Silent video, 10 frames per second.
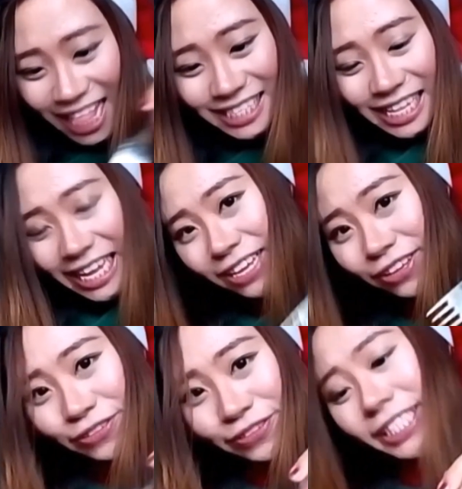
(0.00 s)
lastly,
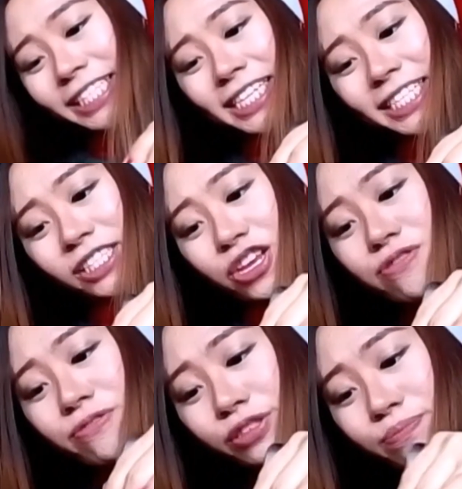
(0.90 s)
you would see this
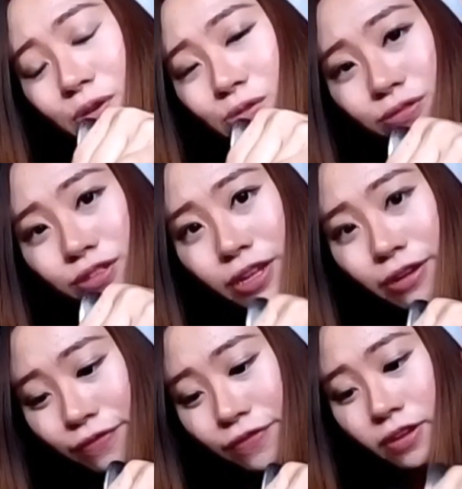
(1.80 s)
huge bone
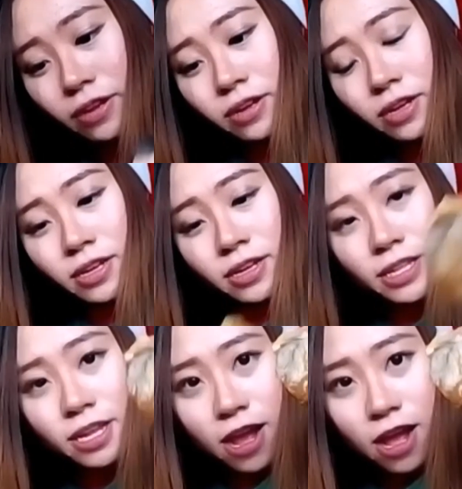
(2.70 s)
stuff.
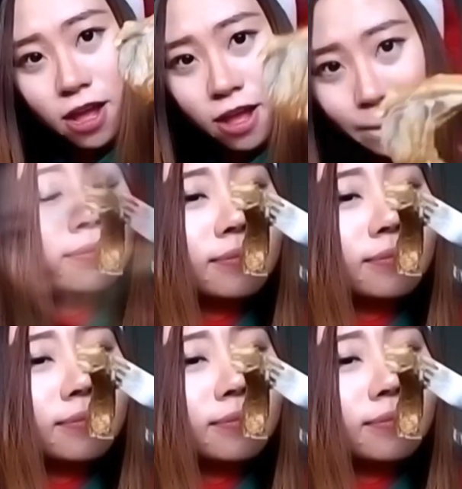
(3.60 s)
Ta-da!